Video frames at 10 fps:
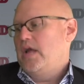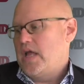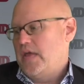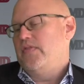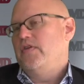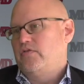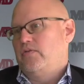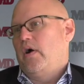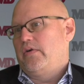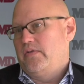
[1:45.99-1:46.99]
get these
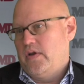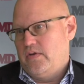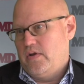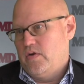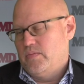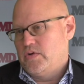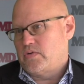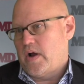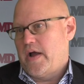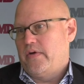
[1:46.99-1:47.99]
drugs into human
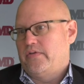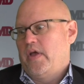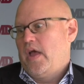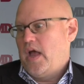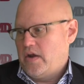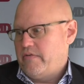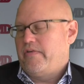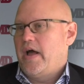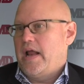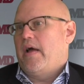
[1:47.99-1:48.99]
trials and to
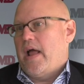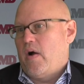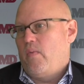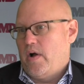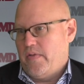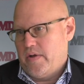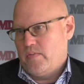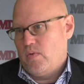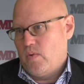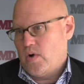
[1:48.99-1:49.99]
find out how well they
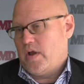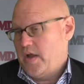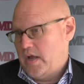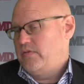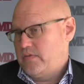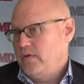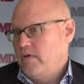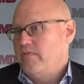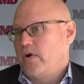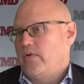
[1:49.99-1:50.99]
will work against
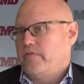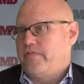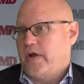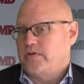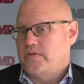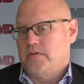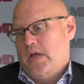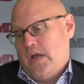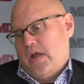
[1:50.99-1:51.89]
fungal infections.